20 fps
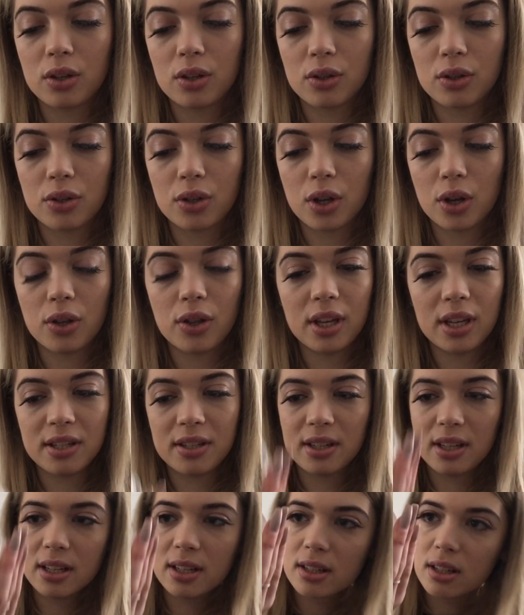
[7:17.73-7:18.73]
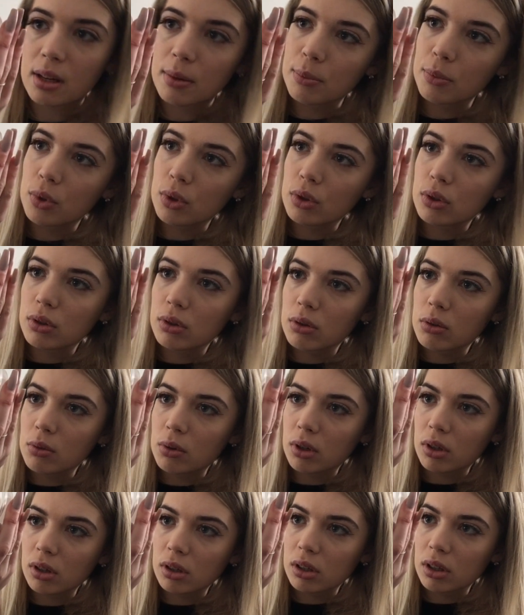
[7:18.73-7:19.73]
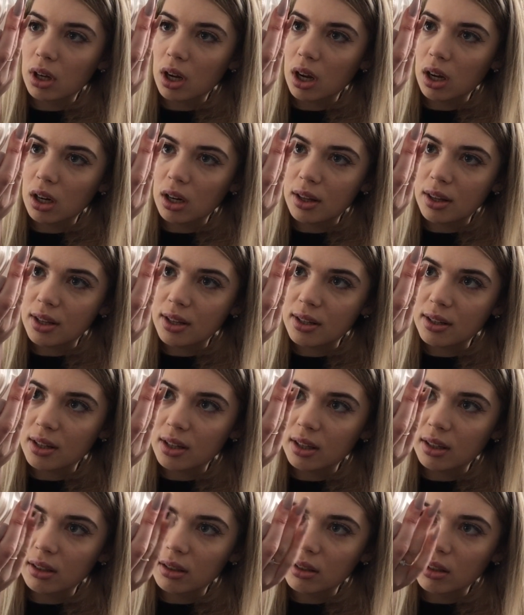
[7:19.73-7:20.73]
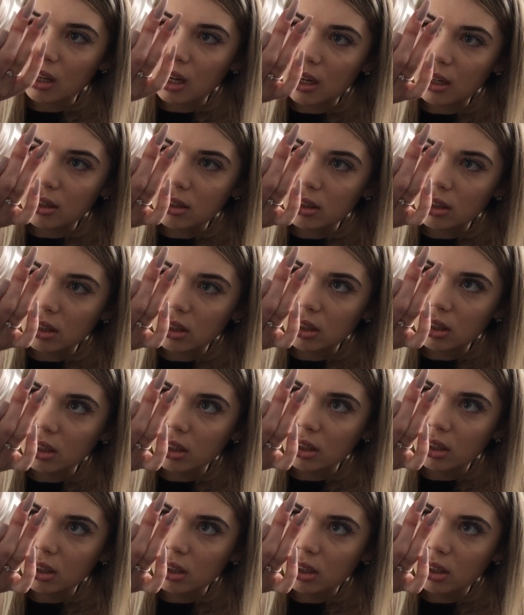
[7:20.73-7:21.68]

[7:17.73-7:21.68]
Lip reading: So this is, I'm not sure what colour this is actually.